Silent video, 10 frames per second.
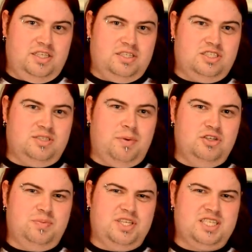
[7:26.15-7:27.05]
It's
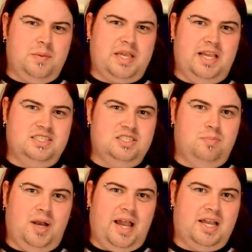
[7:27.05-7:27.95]
supposed to be the same case as the
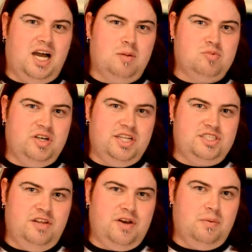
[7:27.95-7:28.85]
Black Armor
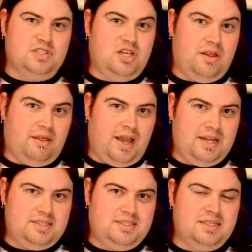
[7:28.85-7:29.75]
Edition, if anyone's got
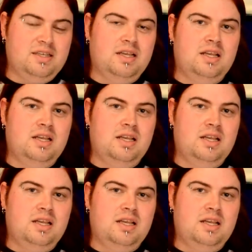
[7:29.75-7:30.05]
that.